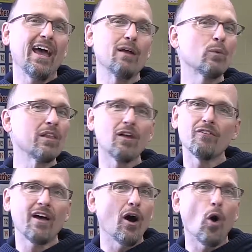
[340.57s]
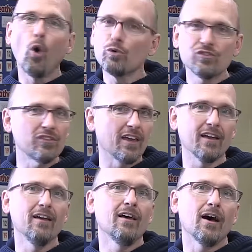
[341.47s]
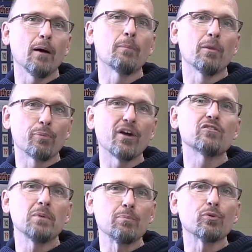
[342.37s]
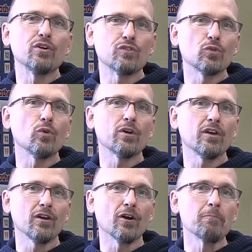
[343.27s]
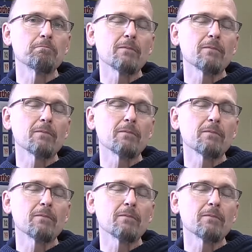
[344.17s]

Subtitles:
And we love hosting the Presby Preschool here.